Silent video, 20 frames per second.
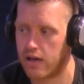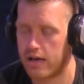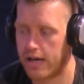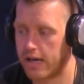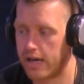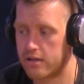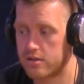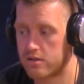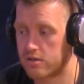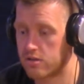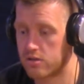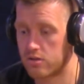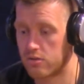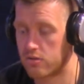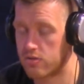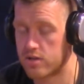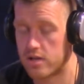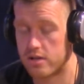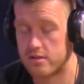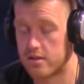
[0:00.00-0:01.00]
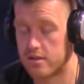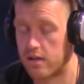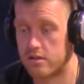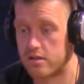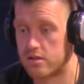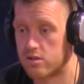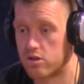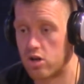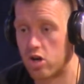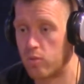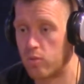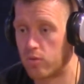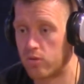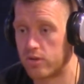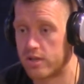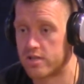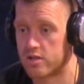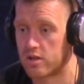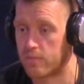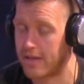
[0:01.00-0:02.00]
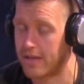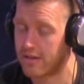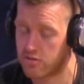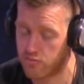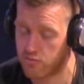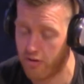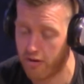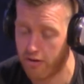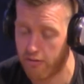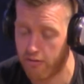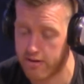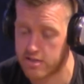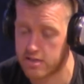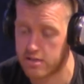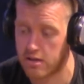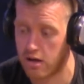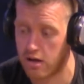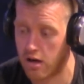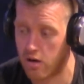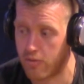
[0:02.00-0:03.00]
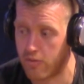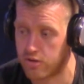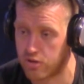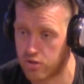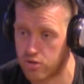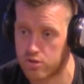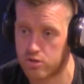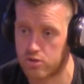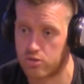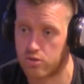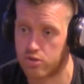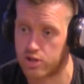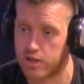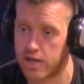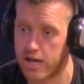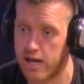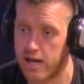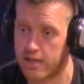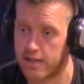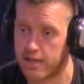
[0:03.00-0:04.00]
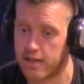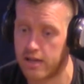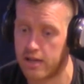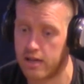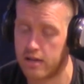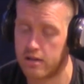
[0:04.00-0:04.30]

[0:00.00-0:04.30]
It's just sort of started to snowball this way. I mean, that was the very, very start where I just sort of shared it.